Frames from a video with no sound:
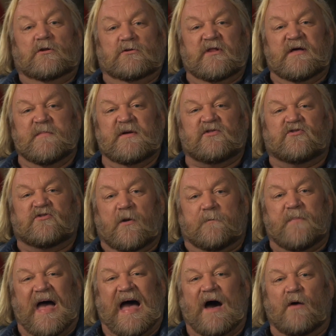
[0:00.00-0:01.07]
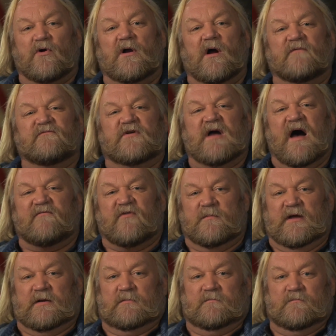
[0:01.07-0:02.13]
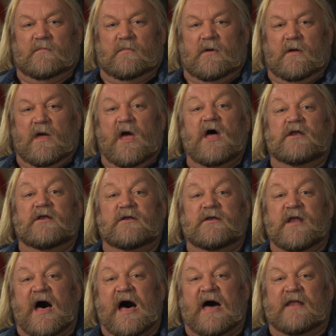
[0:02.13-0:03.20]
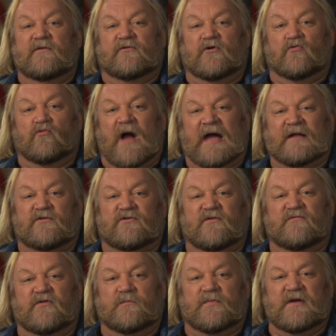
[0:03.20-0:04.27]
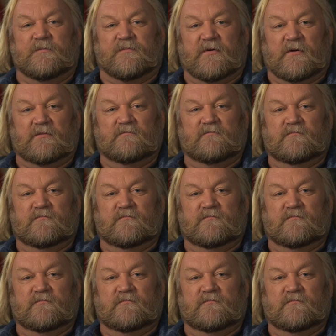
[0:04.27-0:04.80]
limits the power of government, not the rights of the people.